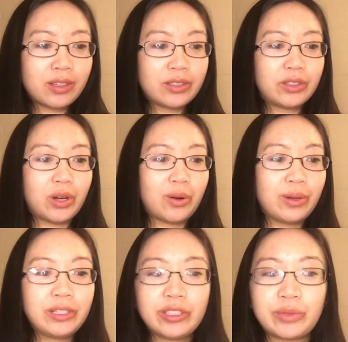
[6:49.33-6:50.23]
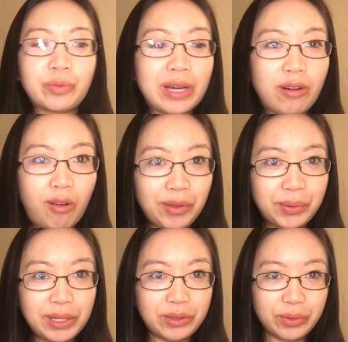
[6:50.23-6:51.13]
So you just went all the
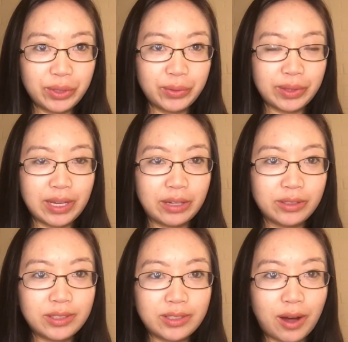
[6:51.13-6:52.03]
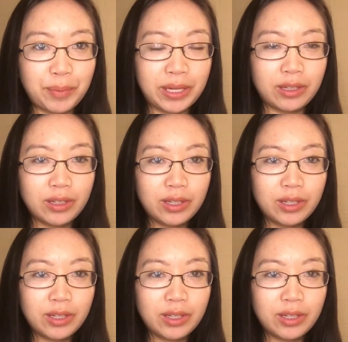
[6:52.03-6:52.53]
way through without stopping,